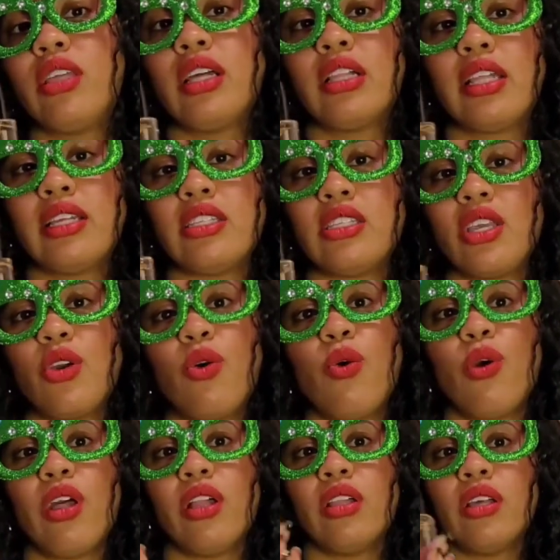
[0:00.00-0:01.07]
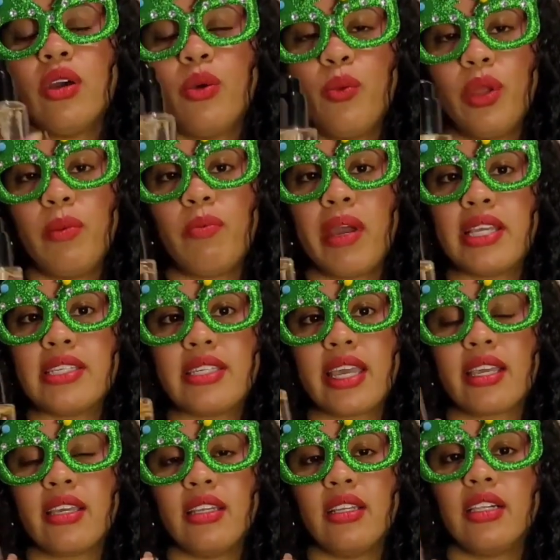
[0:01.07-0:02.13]
the cleansing oil with my
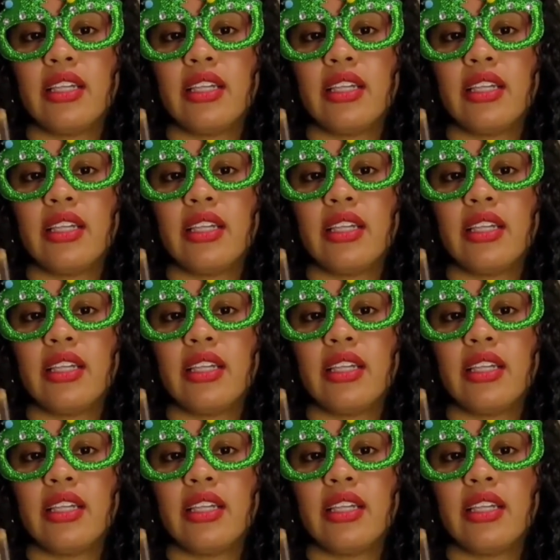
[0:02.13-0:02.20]
second